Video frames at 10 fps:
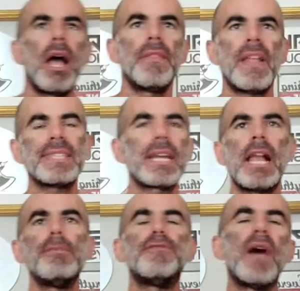that's not going to
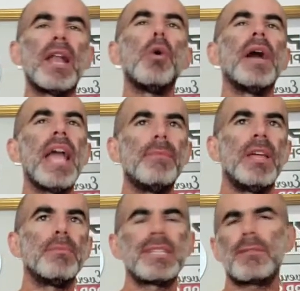help me find out who I am
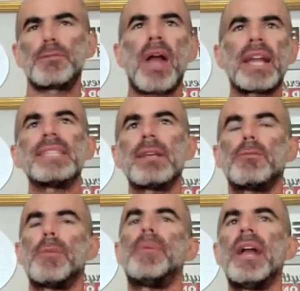then, because I was practiced, I was
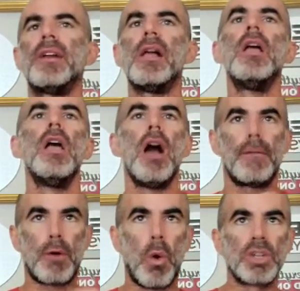prepared.
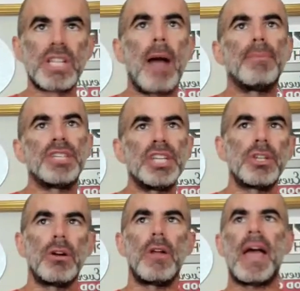Of course, competition,
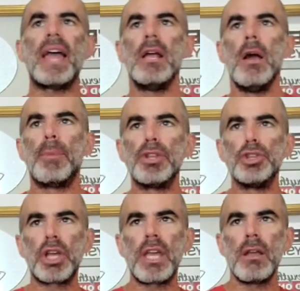all that, but
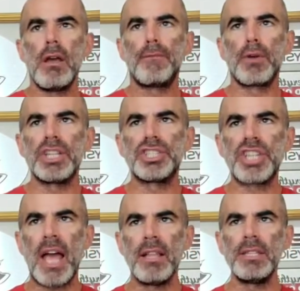looking for a
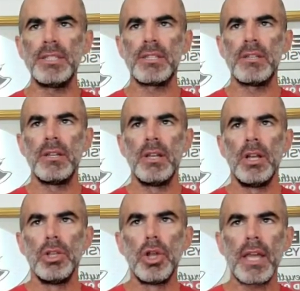challenge,
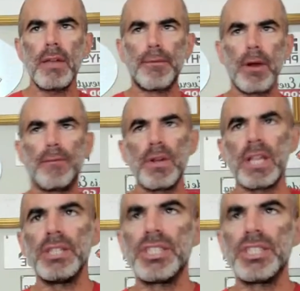looking for a freaking